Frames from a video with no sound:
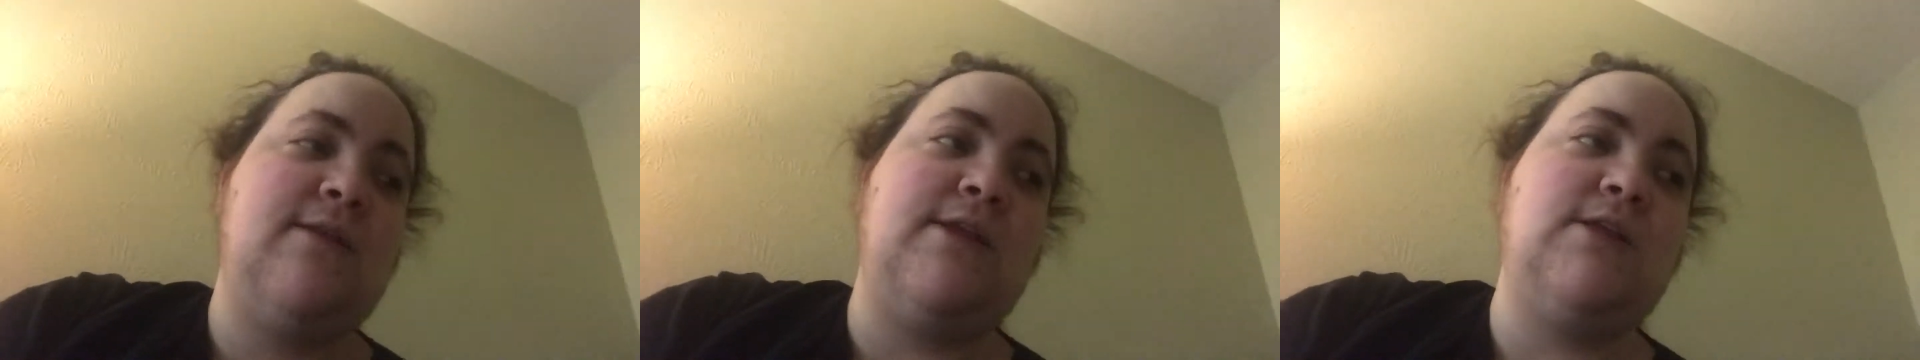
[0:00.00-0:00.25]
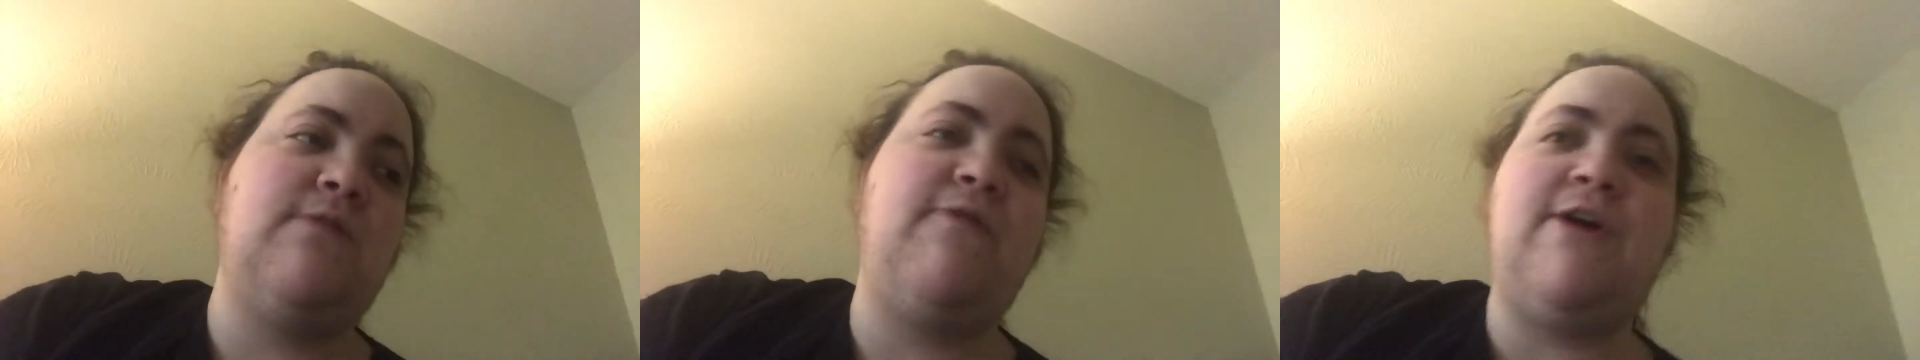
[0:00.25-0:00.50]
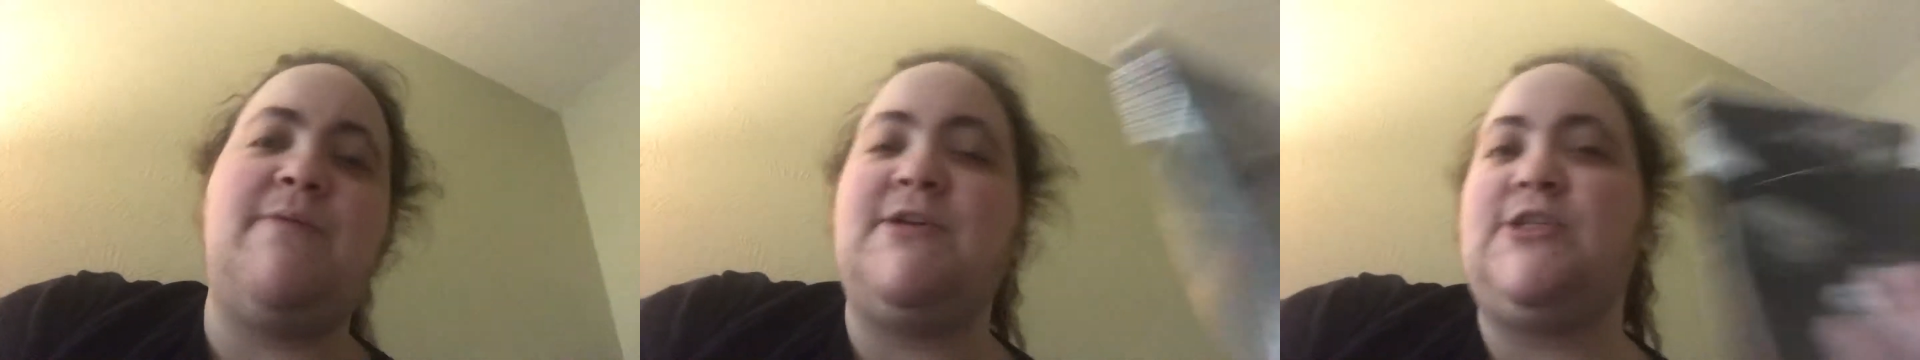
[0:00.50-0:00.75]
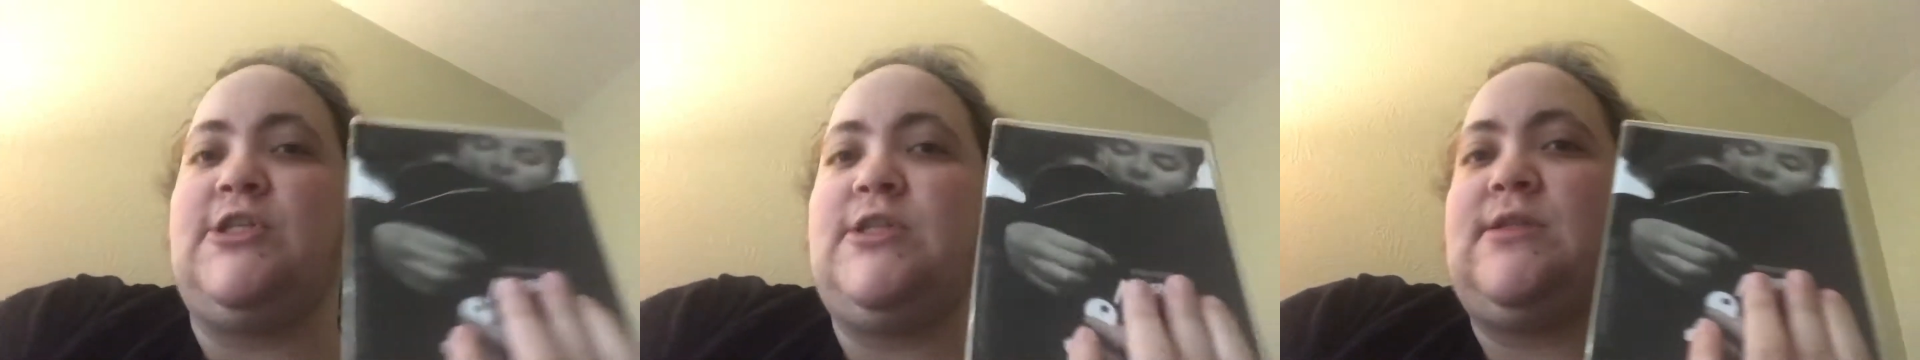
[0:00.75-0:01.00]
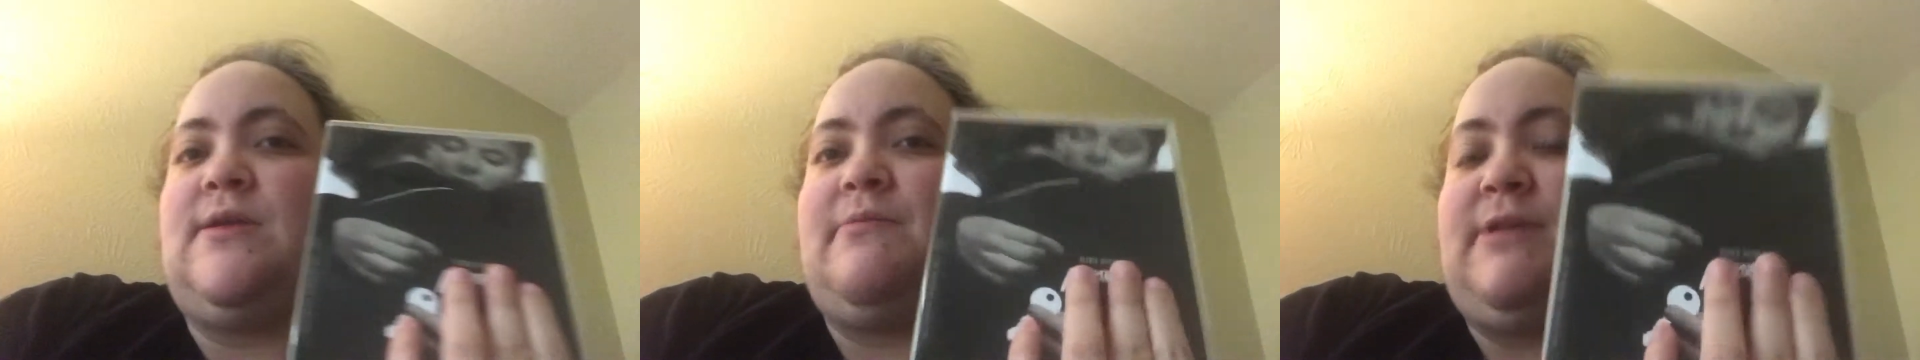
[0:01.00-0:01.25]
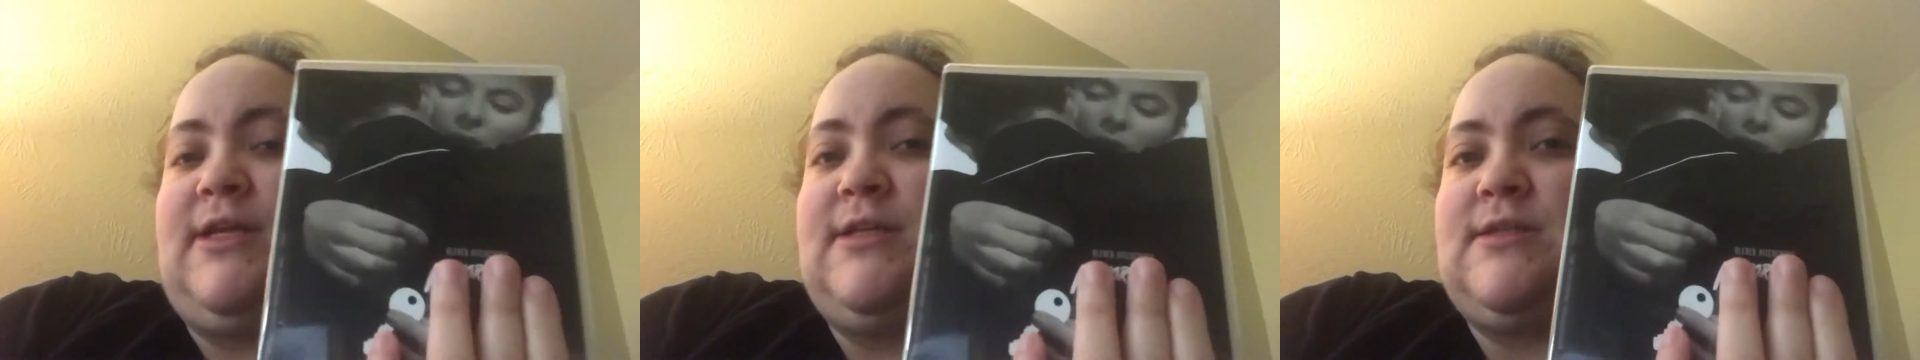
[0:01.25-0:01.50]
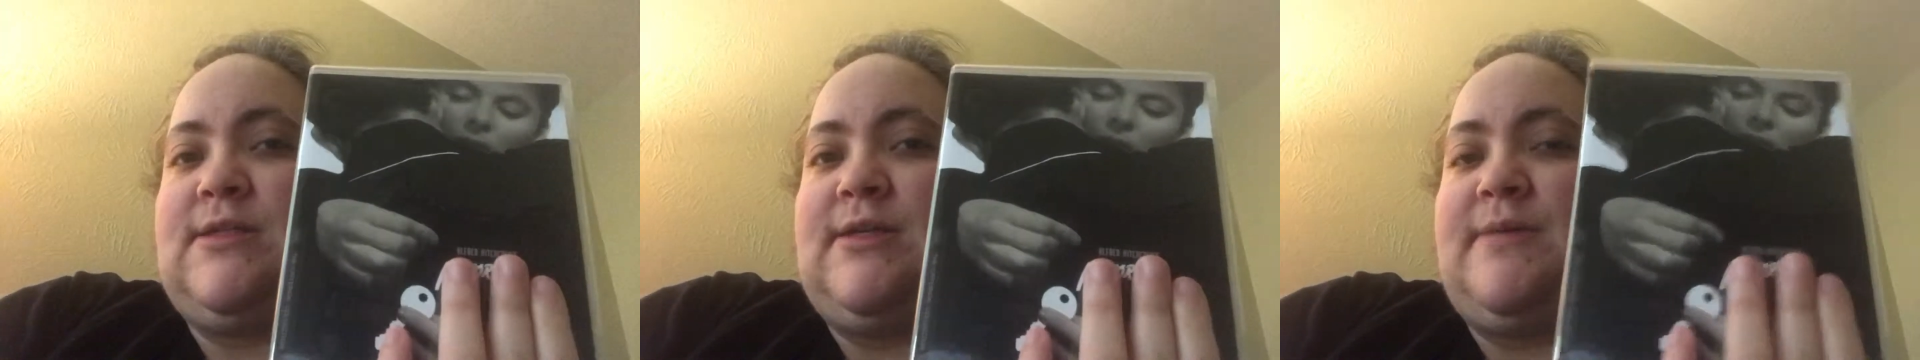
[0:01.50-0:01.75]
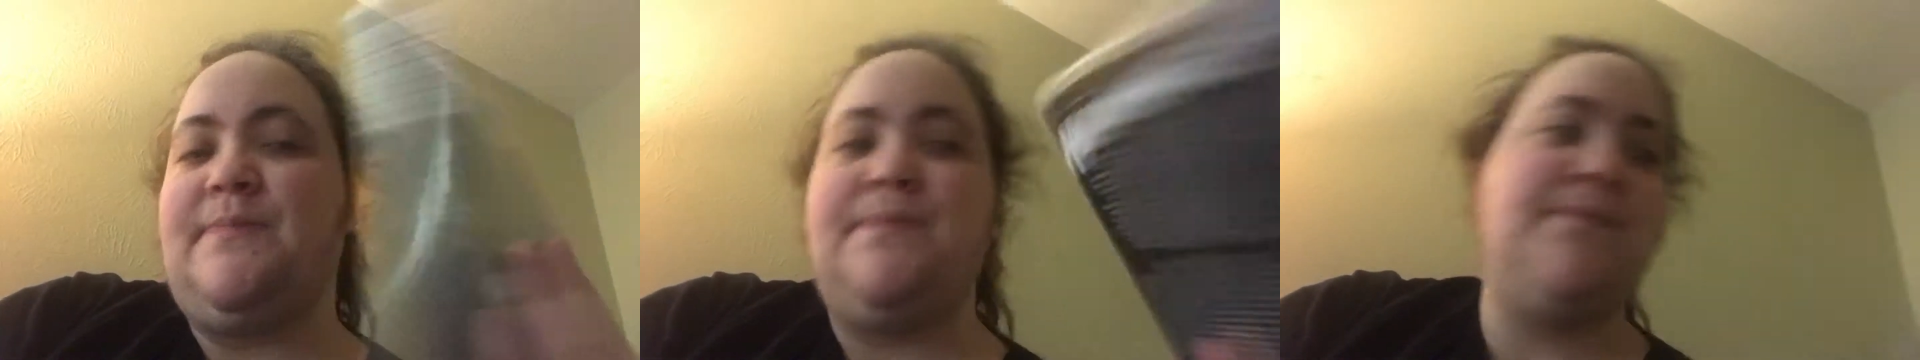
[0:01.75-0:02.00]
this film is just
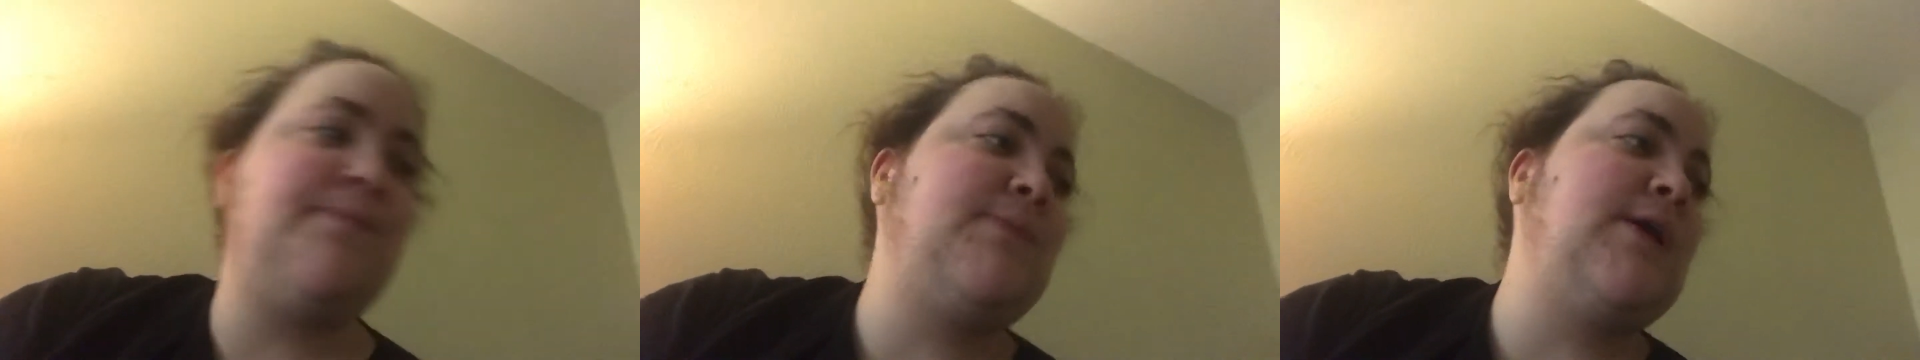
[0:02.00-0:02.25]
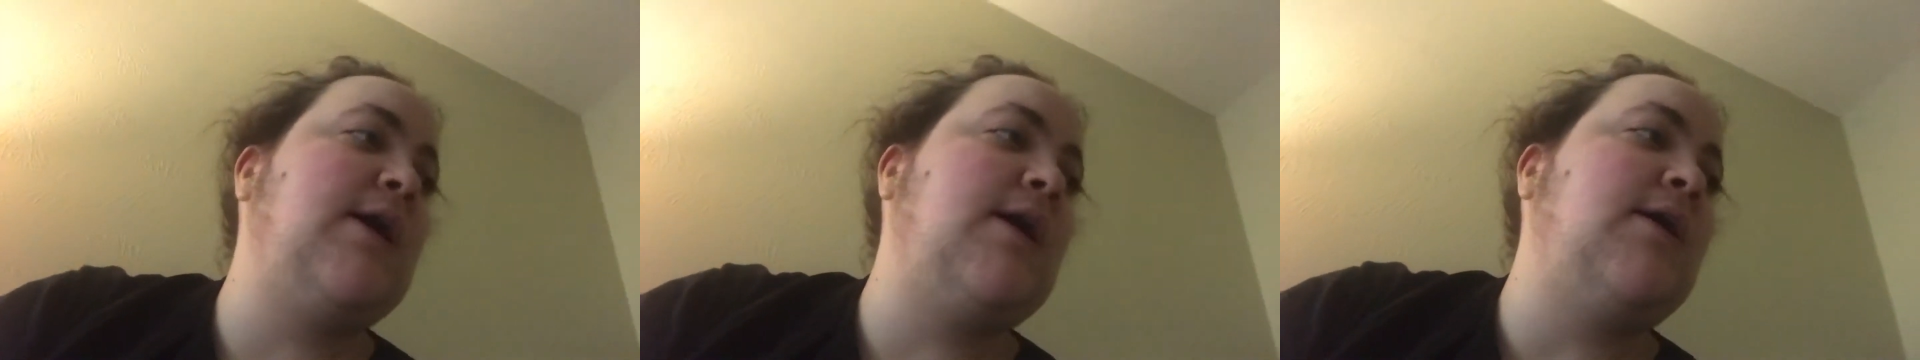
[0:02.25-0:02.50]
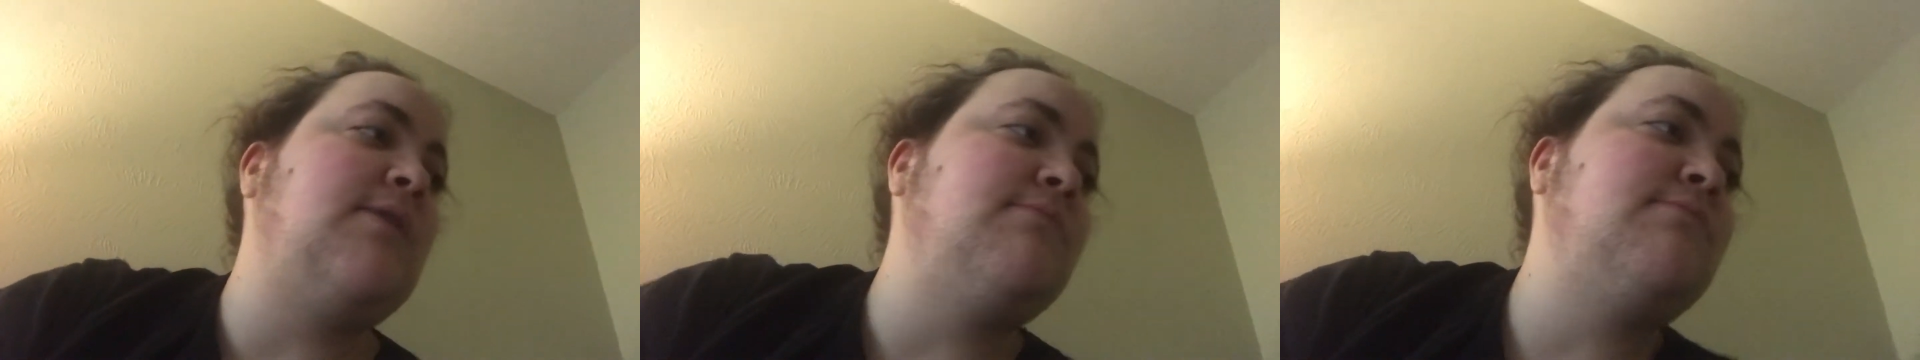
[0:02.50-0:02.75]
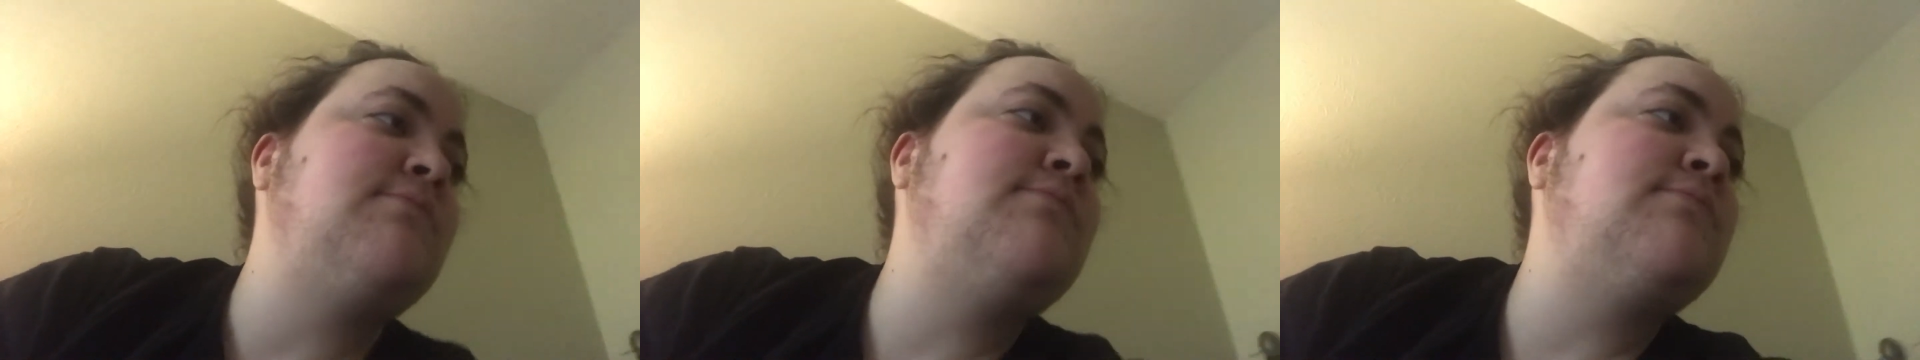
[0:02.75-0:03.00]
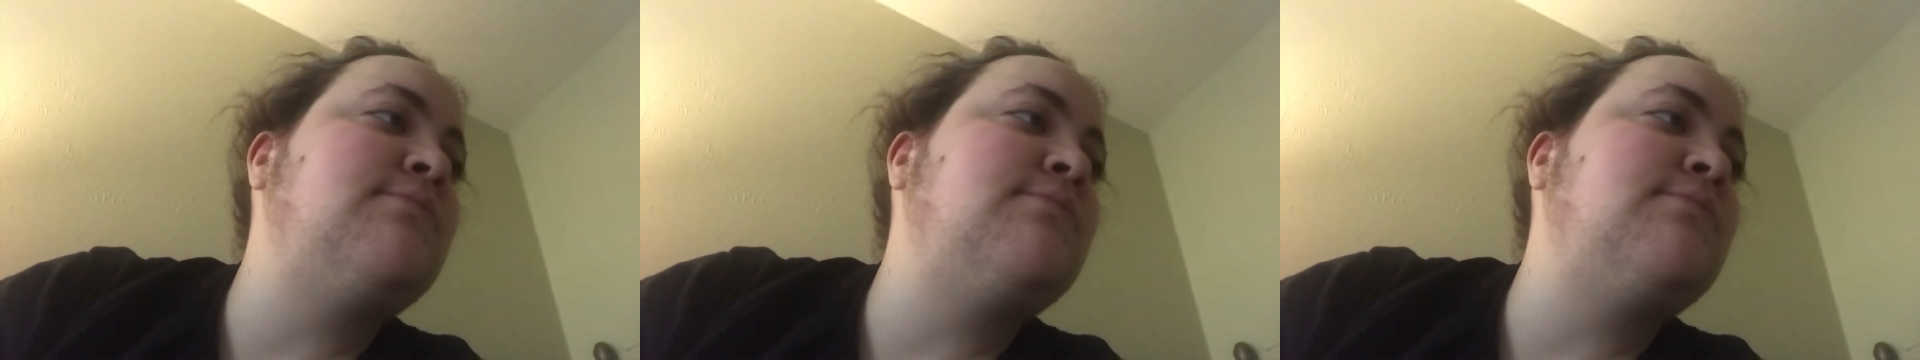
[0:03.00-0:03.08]
amazing. Um,